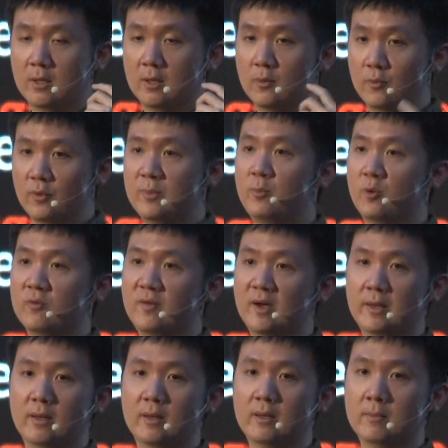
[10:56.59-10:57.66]
we provide
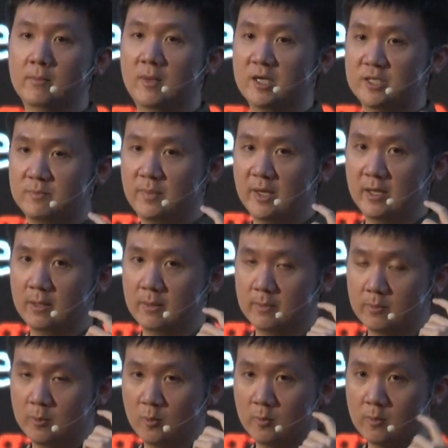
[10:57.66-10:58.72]
a much better
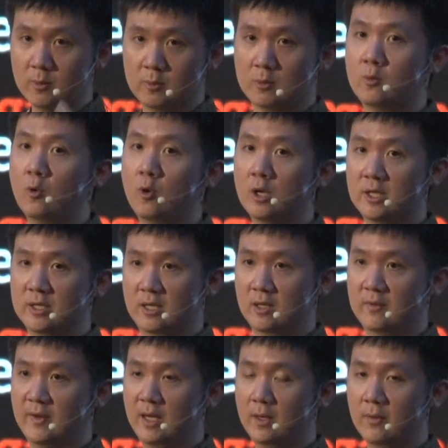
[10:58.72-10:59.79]
quality of
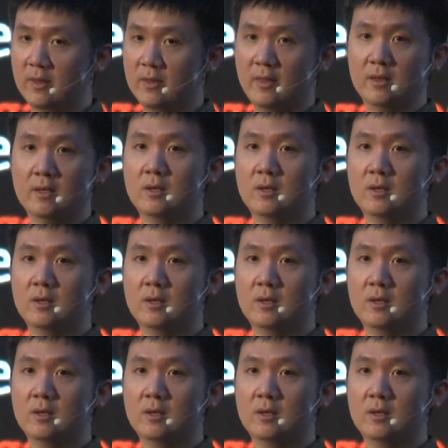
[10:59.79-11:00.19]
houses.